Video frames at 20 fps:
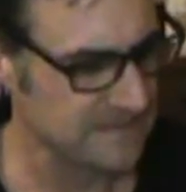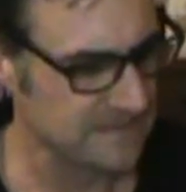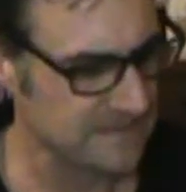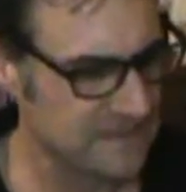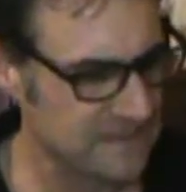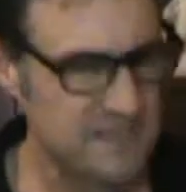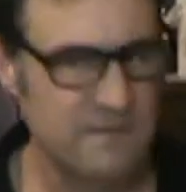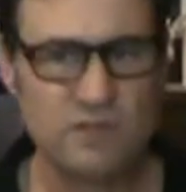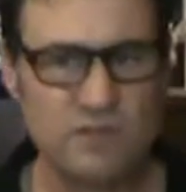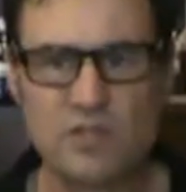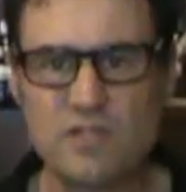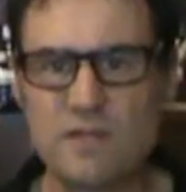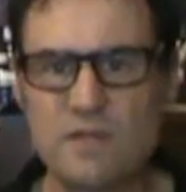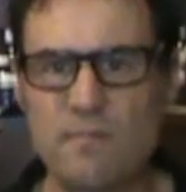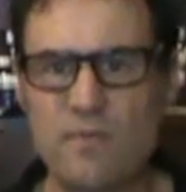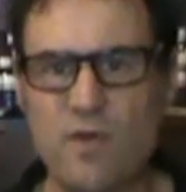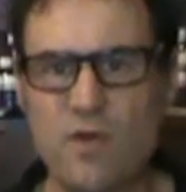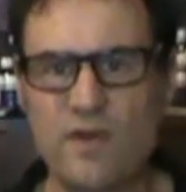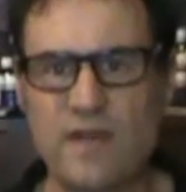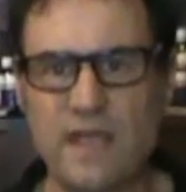Let's have a look at the
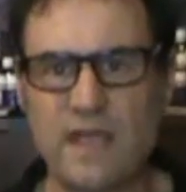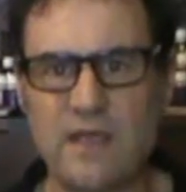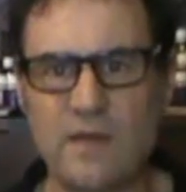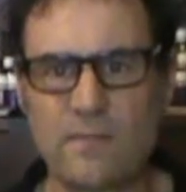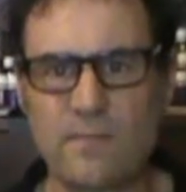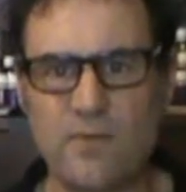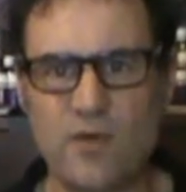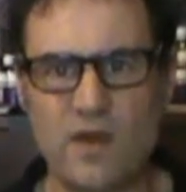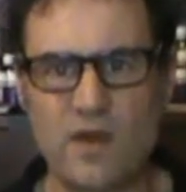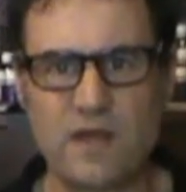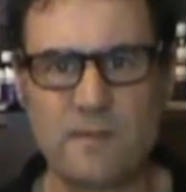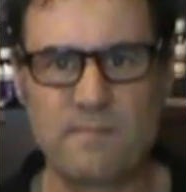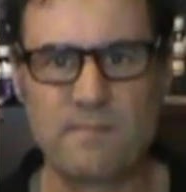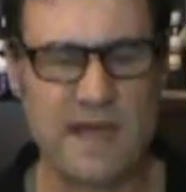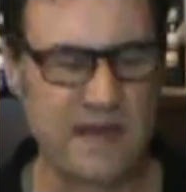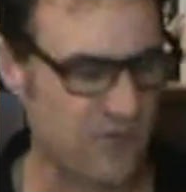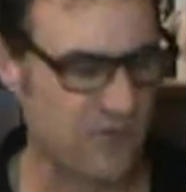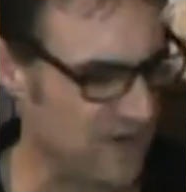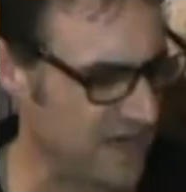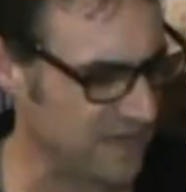product
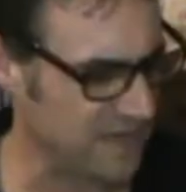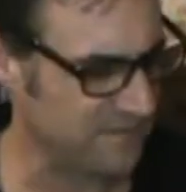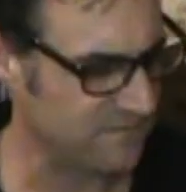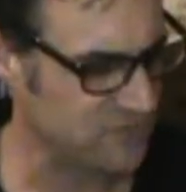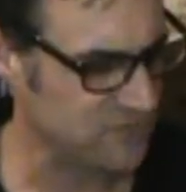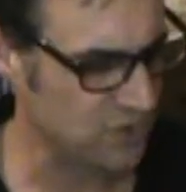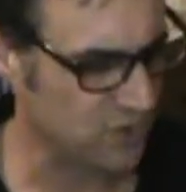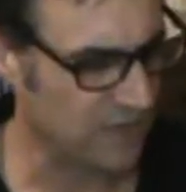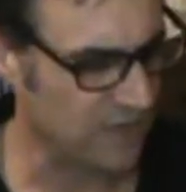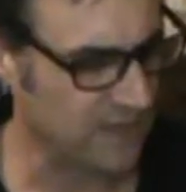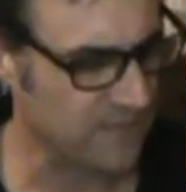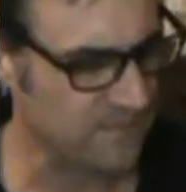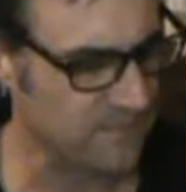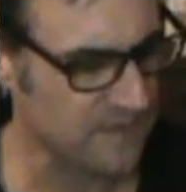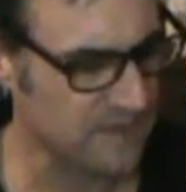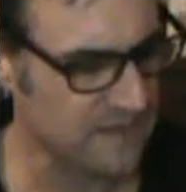background of Joy.